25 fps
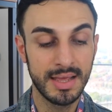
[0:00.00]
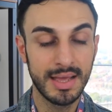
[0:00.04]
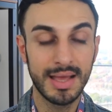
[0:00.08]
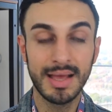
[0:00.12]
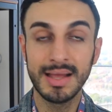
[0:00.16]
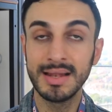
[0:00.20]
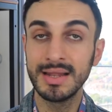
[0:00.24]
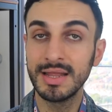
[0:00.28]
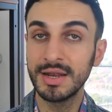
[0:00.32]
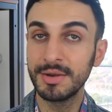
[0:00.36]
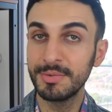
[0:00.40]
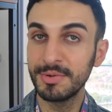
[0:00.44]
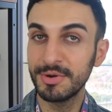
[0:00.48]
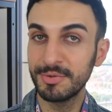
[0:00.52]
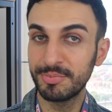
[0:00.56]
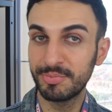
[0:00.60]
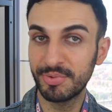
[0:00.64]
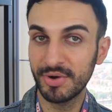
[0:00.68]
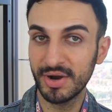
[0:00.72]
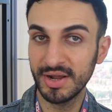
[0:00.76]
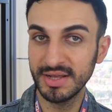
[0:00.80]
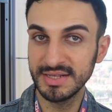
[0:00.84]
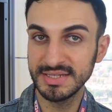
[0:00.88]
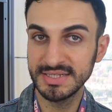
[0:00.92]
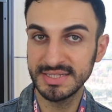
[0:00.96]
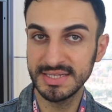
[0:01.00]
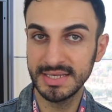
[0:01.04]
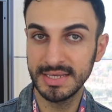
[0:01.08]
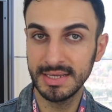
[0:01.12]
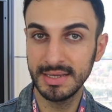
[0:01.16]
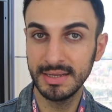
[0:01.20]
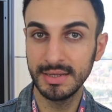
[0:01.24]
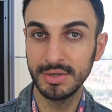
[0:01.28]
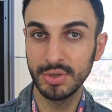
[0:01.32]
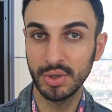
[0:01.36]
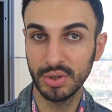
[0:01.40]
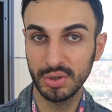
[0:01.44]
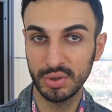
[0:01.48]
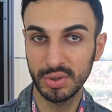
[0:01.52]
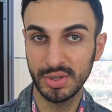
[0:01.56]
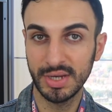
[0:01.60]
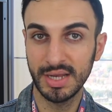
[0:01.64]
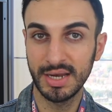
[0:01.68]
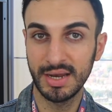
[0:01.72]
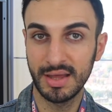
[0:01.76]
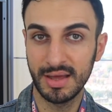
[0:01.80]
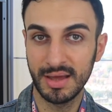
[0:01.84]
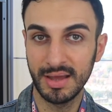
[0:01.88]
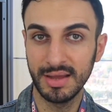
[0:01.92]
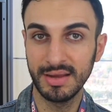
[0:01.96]
A little bit pricey, not gonna
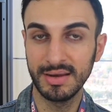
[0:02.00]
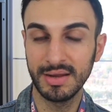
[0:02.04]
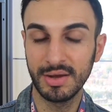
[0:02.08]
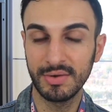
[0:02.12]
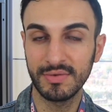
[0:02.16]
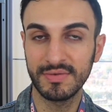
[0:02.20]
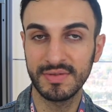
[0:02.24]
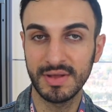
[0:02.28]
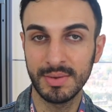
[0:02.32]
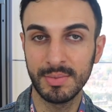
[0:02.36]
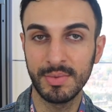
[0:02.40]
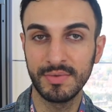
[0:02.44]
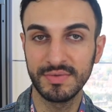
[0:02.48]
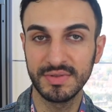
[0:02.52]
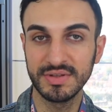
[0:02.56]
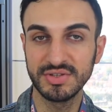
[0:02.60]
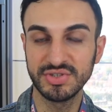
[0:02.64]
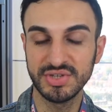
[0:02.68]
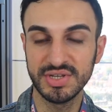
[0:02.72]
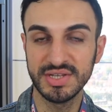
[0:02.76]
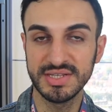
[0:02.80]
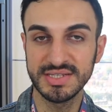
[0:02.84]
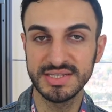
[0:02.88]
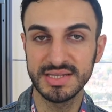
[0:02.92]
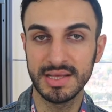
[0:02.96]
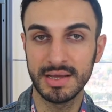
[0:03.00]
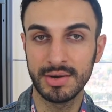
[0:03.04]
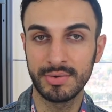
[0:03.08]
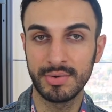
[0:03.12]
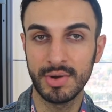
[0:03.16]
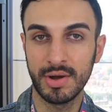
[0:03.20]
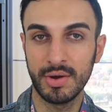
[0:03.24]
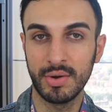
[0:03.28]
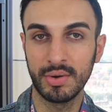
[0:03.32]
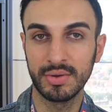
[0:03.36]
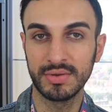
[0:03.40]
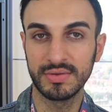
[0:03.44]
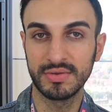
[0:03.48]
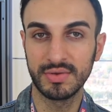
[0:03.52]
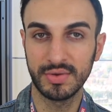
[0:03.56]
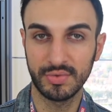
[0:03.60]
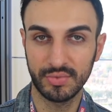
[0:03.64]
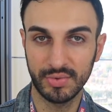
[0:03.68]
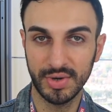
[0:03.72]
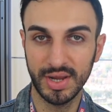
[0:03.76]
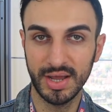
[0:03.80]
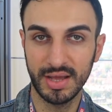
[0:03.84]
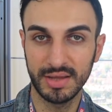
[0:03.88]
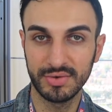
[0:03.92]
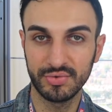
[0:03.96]
lie. Now, some of the jeans are around
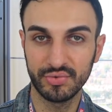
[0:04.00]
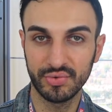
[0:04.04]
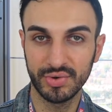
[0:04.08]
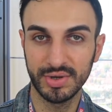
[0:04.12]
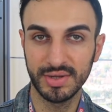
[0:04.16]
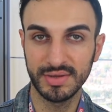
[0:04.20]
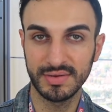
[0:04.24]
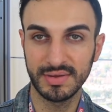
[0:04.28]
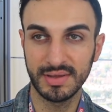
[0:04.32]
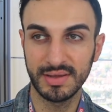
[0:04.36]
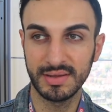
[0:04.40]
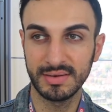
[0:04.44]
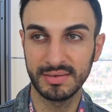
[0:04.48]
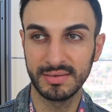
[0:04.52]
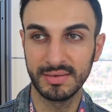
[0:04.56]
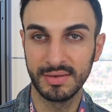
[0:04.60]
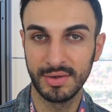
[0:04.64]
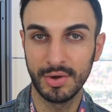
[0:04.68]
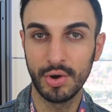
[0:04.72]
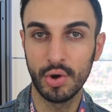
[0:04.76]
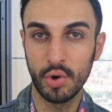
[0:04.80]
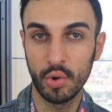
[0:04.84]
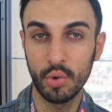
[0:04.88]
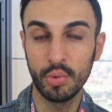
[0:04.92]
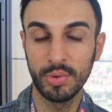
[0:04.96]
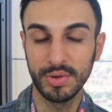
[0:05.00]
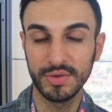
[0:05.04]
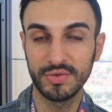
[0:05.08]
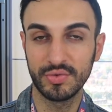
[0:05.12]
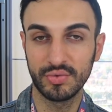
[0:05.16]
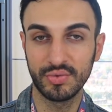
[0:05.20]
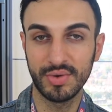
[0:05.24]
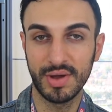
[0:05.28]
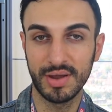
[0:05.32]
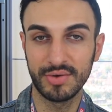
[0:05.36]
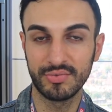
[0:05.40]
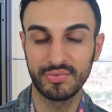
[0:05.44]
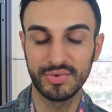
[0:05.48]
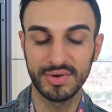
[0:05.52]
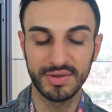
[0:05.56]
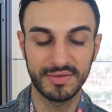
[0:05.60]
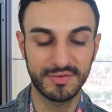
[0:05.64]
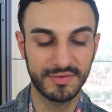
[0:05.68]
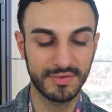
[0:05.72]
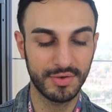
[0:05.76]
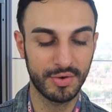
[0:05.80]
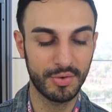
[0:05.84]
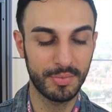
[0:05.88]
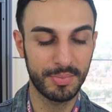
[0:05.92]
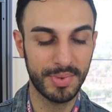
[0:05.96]
three hundred and over two hundred,
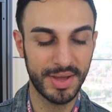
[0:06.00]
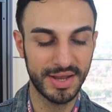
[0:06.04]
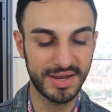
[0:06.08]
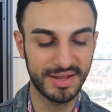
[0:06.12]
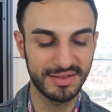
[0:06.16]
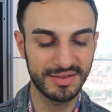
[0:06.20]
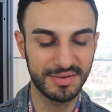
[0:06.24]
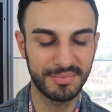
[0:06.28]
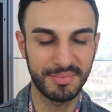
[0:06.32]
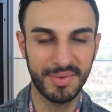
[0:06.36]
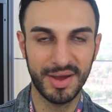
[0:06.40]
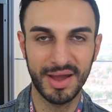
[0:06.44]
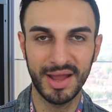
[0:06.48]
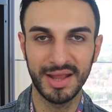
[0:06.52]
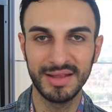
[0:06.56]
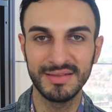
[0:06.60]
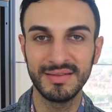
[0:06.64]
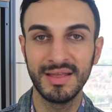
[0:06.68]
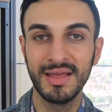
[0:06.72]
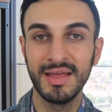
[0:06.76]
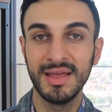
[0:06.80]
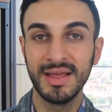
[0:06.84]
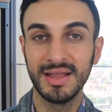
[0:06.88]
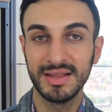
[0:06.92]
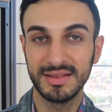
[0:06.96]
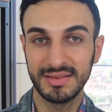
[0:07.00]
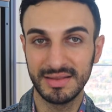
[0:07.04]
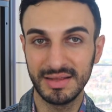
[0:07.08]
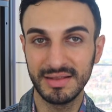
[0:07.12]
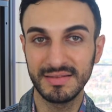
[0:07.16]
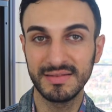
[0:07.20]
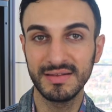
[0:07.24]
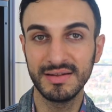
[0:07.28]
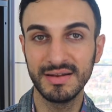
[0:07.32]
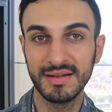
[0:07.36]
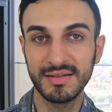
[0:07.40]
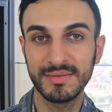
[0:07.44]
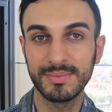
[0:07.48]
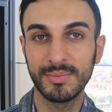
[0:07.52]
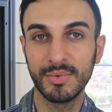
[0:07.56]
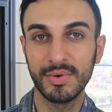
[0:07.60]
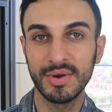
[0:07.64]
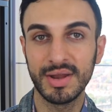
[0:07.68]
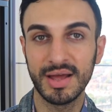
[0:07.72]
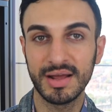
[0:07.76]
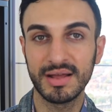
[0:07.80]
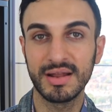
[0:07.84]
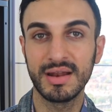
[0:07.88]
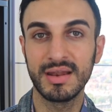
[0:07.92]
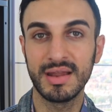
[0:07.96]
so bear that in mind. Diesel is more
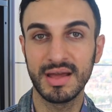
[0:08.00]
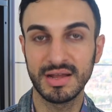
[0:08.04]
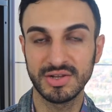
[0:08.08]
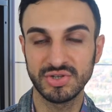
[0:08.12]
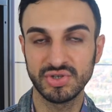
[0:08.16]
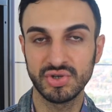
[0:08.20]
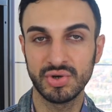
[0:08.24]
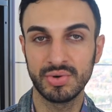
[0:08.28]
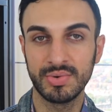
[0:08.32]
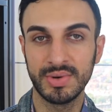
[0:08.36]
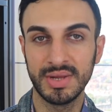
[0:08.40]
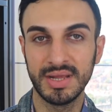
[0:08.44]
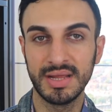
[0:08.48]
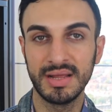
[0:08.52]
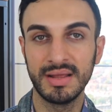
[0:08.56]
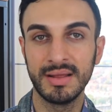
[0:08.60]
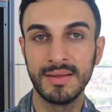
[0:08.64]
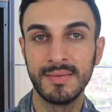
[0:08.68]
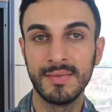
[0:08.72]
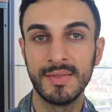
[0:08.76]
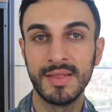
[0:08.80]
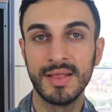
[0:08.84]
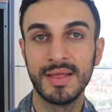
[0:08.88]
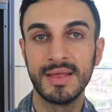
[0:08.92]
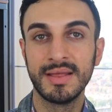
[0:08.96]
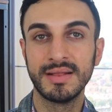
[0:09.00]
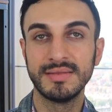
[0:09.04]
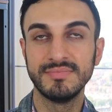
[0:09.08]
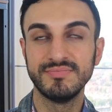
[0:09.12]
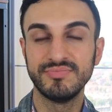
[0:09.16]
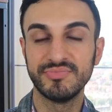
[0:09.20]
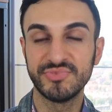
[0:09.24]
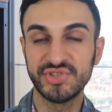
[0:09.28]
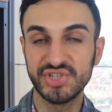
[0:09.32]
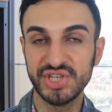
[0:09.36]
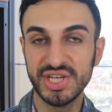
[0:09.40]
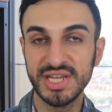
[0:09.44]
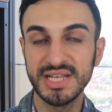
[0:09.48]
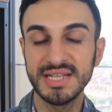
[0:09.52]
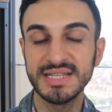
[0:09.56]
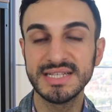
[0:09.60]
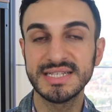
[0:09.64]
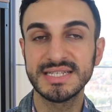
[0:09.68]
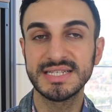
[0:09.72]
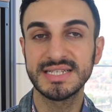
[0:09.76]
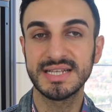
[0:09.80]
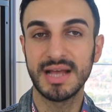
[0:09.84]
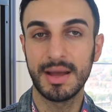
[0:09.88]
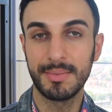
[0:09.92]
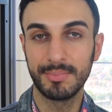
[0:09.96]
like a luxury
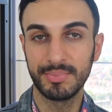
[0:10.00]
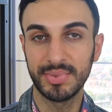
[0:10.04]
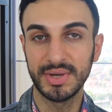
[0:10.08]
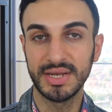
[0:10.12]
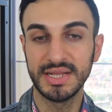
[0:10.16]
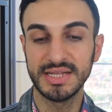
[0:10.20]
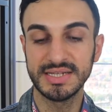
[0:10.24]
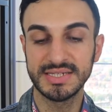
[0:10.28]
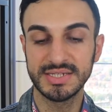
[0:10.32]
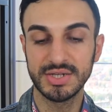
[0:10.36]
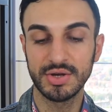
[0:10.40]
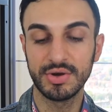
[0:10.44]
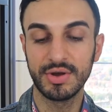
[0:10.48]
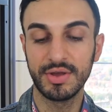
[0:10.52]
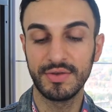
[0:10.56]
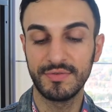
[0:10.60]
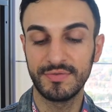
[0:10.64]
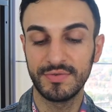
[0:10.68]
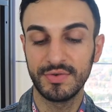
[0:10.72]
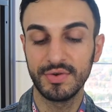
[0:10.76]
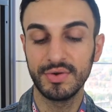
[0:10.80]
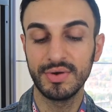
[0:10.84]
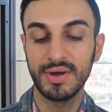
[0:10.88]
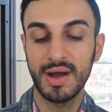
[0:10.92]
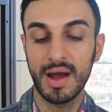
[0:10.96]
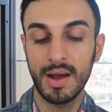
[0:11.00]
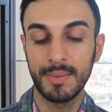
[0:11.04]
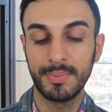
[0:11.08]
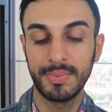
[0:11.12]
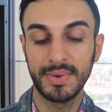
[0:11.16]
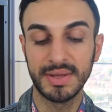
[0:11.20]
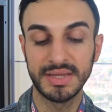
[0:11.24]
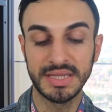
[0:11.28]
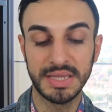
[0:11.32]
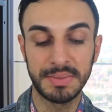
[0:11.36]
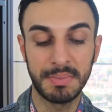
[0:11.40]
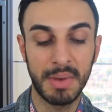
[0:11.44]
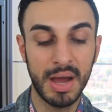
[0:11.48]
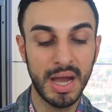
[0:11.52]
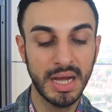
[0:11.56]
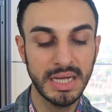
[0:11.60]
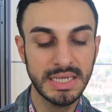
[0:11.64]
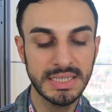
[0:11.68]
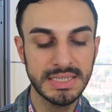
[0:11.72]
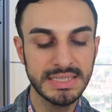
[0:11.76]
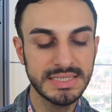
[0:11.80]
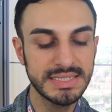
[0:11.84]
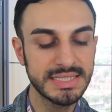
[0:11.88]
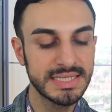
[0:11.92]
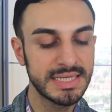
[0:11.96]
jeans company, so if you're up in the
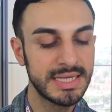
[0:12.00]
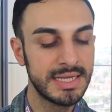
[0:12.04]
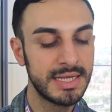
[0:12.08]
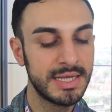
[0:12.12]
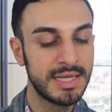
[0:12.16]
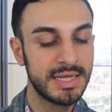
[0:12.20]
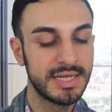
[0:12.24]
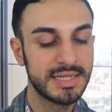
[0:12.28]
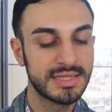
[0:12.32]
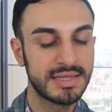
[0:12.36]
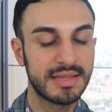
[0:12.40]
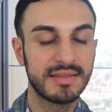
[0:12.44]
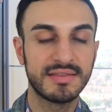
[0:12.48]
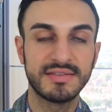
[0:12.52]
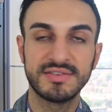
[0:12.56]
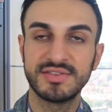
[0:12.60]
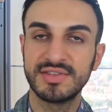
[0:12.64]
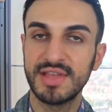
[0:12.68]
market, then